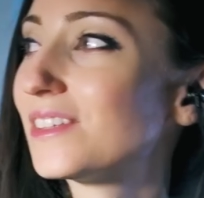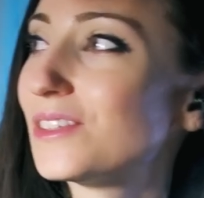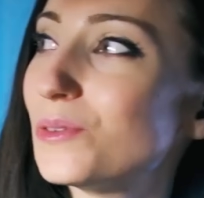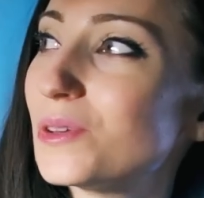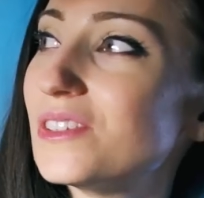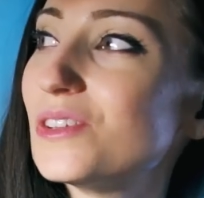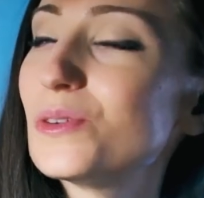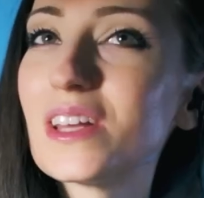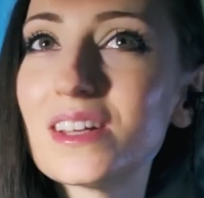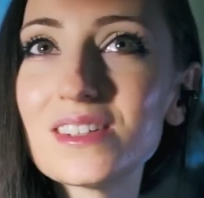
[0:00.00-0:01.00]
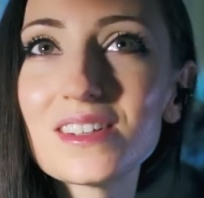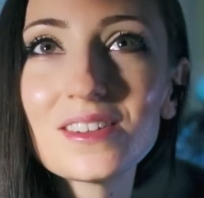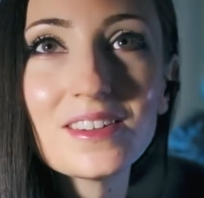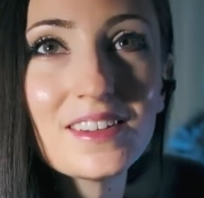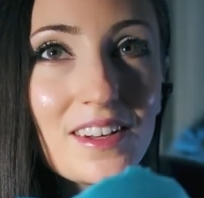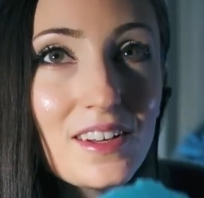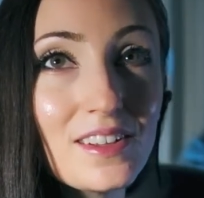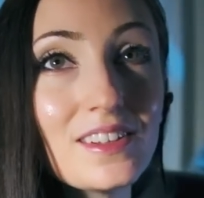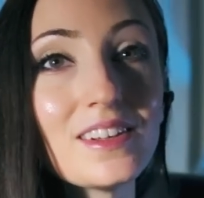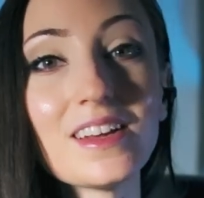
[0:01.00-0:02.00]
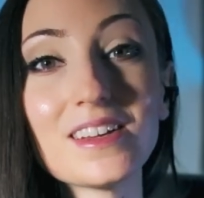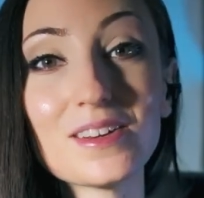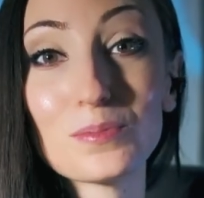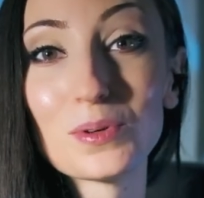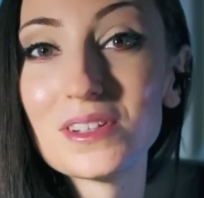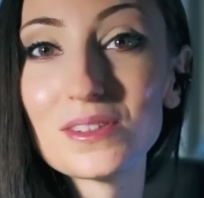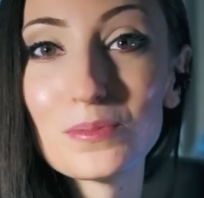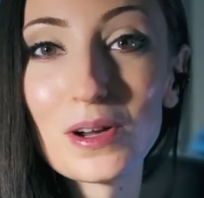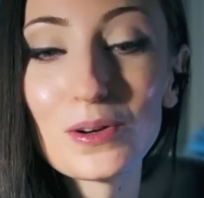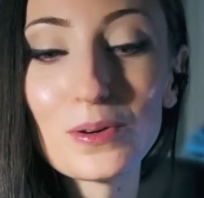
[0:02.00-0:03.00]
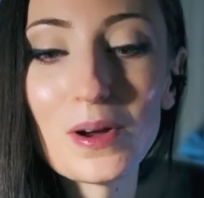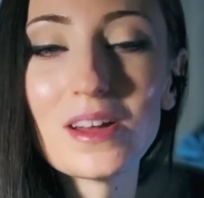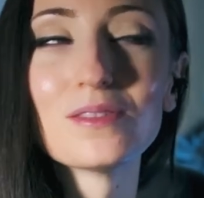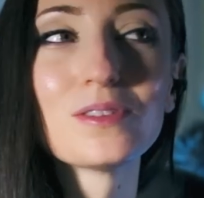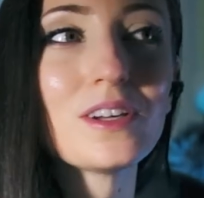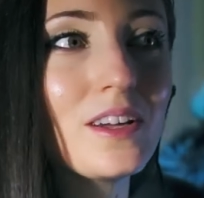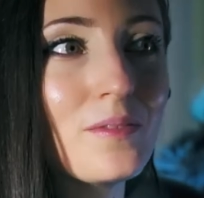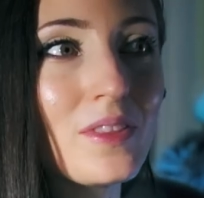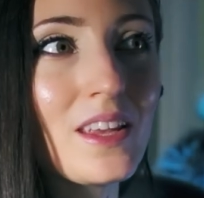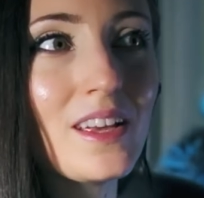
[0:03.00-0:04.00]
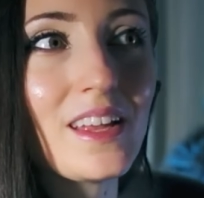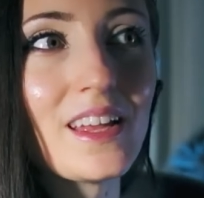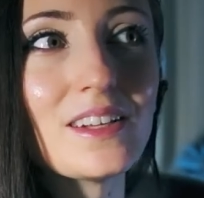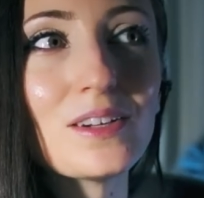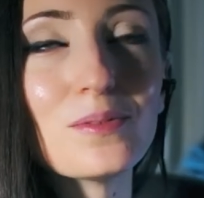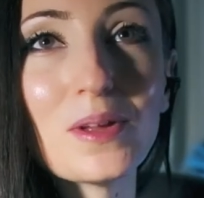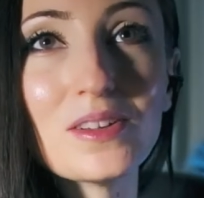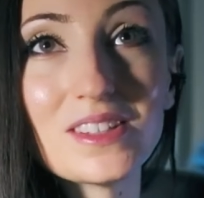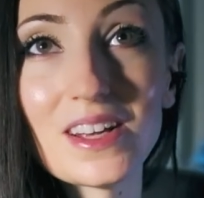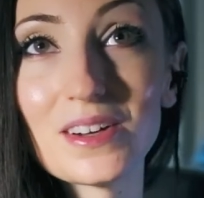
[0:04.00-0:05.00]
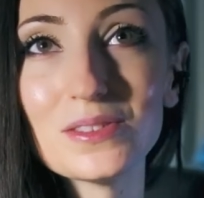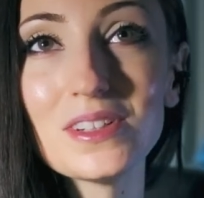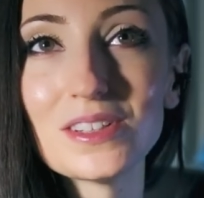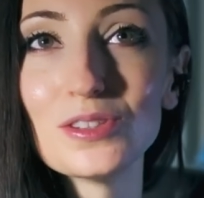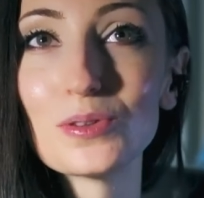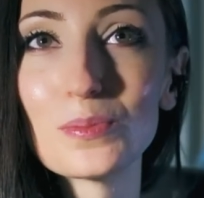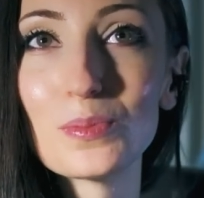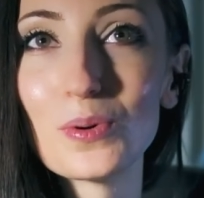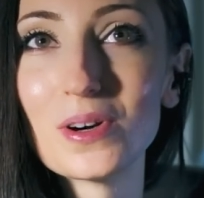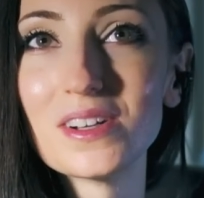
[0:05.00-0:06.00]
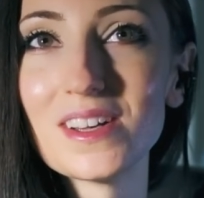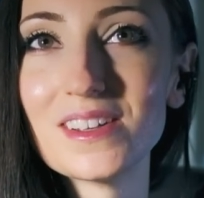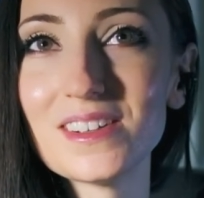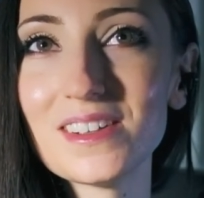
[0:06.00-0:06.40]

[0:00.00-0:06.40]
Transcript: you can nuke it, like put it in the microwave, and it'll melt down and you can pour it in,